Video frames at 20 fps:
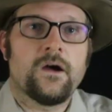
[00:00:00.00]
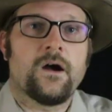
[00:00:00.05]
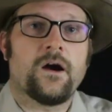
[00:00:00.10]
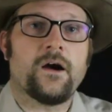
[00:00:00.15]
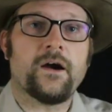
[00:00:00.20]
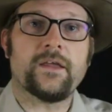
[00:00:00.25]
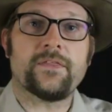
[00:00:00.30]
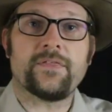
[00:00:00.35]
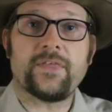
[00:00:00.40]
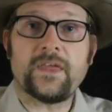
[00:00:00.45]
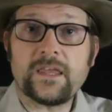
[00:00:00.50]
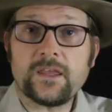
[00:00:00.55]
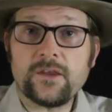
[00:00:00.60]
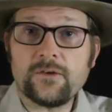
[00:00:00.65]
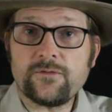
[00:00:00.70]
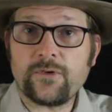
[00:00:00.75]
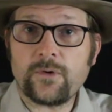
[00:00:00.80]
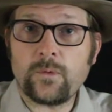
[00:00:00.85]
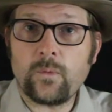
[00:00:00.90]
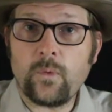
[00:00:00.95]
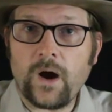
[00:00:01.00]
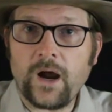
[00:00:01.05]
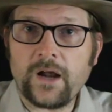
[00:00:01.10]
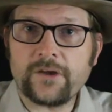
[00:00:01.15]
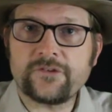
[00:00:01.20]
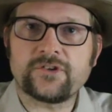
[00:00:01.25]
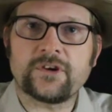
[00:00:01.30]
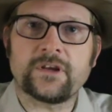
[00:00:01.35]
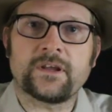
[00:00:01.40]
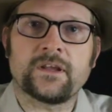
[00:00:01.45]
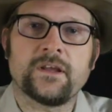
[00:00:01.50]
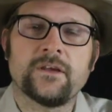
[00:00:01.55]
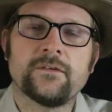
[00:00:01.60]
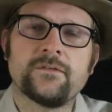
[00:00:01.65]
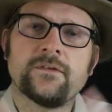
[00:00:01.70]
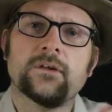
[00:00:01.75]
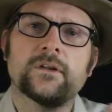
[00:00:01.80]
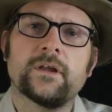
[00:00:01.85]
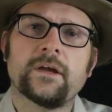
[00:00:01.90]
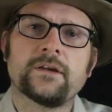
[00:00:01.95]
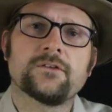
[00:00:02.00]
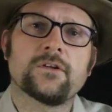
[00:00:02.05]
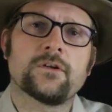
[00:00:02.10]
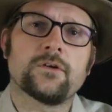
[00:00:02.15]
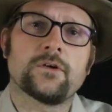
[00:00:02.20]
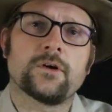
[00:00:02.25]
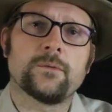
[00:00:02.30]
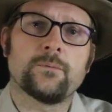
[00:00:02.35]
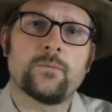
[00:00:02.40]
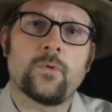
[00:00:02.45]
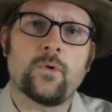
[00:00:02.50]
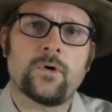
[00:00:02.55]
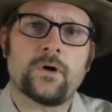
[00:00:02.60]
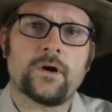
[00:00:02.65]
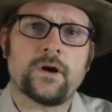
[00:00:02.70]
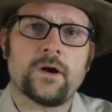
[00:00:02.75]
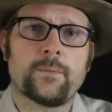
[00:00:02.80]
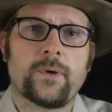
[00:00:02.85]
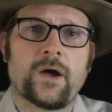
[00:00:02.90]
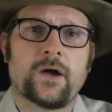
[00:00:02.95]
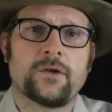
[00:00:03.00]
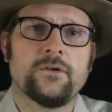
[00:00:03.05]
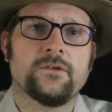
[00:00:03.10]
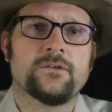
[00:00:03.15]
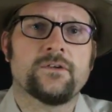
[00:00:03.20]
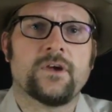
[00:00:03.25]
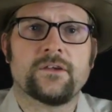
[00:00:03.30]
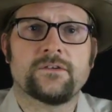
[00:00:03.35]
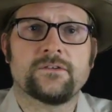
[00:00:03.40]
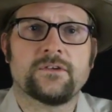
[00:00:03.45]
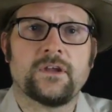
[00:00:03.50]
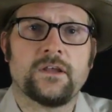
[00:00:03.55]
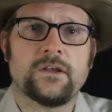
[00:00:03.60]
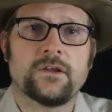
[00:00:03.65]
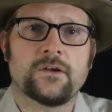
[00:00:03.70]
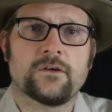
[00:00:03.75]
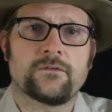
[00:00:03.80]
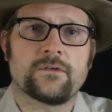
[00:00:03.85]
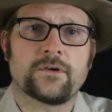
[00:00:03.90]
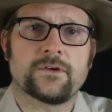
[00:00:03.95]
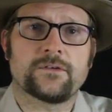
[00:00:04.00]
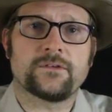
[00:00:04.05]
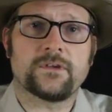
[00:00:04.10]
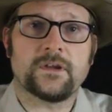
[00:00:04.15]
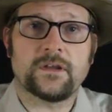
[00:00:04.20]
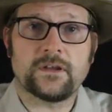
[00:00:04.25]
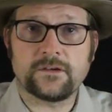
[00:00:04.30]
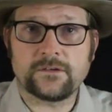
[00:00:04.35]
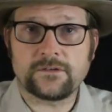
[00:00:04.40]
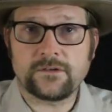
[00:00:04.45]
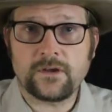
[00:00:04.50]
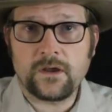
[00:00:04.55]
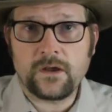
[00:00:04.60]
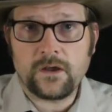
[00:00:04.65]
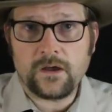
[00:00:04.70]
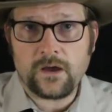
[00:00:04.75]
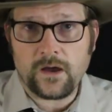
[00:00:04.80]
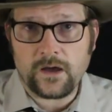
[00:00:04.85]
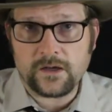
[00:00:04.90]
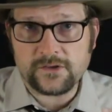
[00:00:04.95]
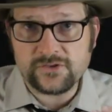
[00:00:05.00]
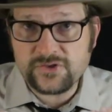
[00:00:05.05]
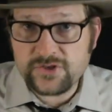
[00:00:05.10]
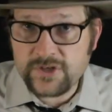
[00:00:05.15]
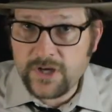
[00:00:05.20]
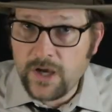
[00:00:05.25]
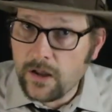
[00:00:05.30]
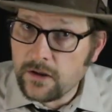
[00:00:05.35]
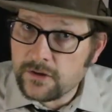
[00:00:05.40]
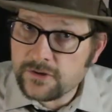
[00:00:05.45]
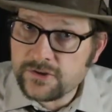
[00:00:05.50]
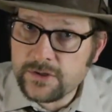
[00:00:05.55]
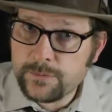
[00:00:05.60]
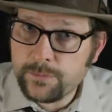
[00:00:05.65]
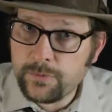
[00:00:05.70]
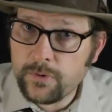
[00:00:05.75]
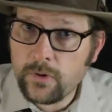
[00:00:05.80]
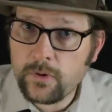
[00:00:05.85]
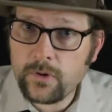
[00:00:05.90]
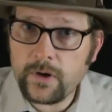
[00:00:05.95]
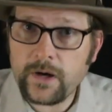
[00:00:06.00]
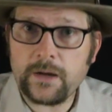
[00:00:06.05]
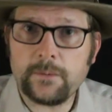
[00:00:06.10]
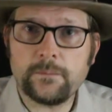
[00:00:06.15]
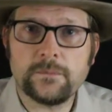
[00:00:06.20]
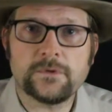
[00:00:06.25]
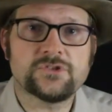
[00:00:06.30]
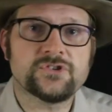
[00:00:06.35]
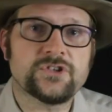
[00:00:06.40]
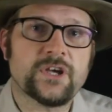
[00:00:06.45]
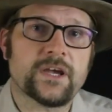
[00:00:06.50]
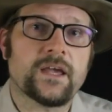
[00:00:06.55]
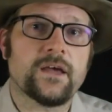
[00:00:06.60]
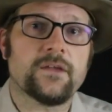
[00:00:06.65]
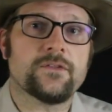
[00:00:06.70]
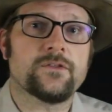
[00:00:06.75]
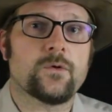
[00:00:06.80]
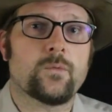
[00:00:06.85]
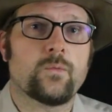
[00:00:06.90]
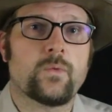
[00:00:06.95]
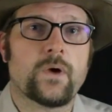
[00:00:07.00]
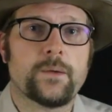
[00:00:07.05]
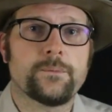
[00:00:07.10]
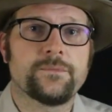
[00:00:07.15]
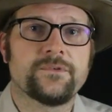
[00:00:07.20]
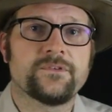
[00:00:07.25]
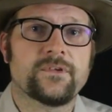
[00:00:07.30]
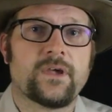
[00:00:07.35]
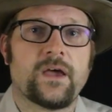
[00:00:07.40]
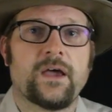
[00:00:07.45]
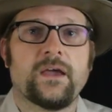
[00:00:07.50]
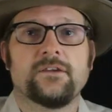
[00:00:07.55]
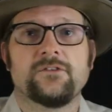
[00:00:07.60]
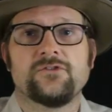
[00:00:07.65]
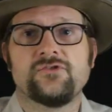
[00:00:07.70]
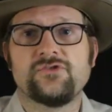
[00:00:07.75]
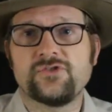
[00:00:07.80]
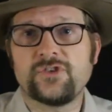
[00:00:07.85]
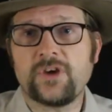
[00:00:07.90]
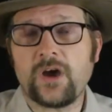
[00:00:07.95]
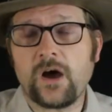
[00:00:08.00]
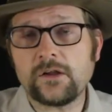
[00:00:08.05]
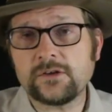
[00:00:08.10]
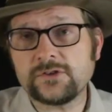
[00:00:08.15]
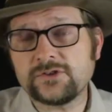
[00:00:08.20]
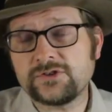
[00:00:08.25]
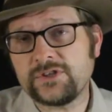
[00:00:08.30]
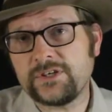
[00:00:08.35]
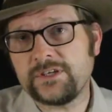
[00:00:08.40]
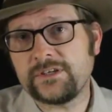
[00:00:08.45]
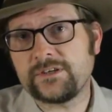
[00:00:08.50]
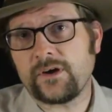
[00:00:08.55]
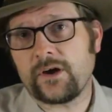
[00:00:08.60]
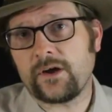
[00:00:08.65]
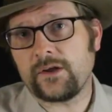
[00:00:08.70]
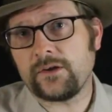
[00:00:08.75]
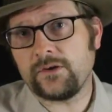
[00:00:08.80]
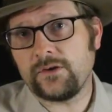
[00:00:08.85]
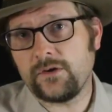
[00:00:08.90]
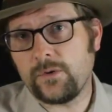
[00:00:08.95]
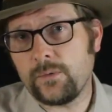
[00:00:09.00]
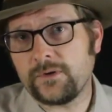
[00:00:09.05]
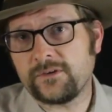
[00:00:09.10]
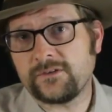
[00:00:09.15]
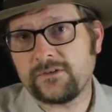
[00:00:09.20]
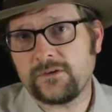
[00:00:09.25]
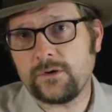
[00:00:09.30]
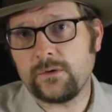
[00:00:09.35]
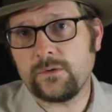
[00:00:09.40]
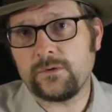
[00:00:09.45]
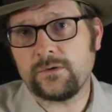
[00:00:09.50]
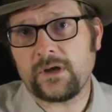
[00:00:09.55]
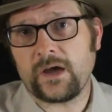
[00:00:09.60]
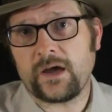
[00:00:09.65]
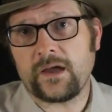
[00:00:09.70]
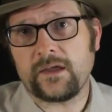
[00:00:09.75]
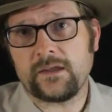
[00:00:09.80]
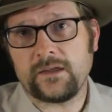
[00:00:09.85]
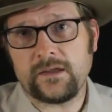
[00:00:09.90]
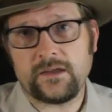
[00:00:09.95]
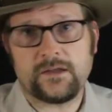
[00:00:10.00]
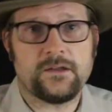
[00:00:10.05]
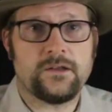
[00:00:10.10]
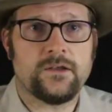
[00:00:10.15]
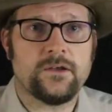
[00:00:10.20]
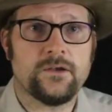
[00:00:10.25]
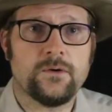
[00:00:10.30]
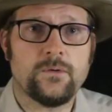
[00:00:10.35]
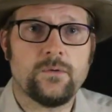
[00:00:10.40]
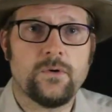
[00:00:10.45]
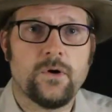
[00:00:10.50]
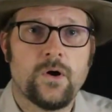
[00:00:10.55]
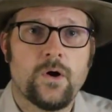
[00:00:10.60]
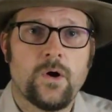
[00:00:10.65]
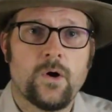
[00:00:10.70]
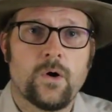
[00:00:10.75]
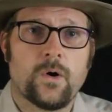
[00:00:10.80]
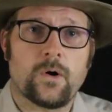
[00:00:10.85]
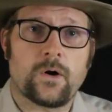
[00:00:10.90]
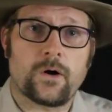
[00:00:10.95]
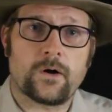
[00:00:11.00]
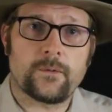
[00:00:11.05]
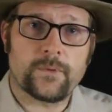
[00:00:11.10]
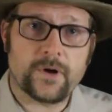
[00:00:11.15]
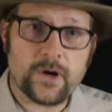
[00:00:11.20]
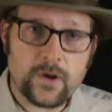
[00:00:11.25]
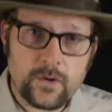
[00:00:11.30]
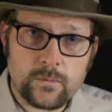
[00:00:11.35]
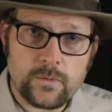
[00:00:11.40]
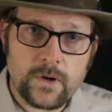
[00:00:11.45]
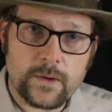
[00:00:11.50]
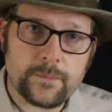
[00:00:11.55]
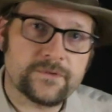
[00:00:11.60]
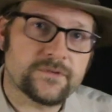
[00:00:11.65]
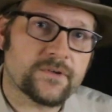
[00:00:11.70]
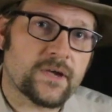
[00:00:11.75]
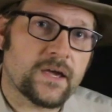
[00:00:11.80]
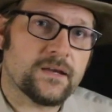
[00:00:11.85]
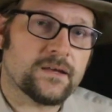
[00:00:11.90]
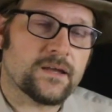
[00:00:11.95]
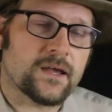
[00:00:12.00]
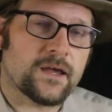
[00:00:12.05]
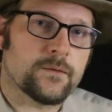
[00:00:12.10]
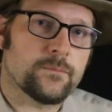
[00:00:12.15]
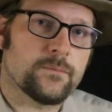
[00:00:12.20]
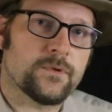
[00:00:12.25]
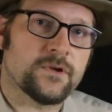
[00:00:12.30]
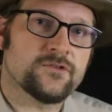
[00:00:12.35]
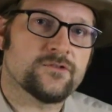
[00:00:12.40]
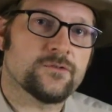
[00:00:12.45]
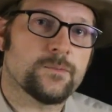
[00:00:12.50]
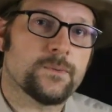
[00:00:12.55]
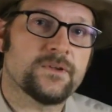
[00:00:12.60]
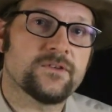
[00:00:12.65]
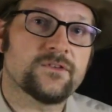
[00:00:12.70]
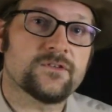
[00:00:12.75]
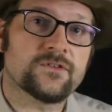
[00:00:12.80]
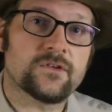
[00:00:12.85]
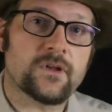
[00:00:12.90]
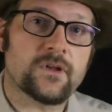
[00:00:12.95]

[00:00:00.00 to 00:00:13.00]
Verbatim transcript: All right, thank you for watching. If you'd like to learn more about Utah State University's uh, geology program, check out the website geology.usu.edu or my own website at benjamin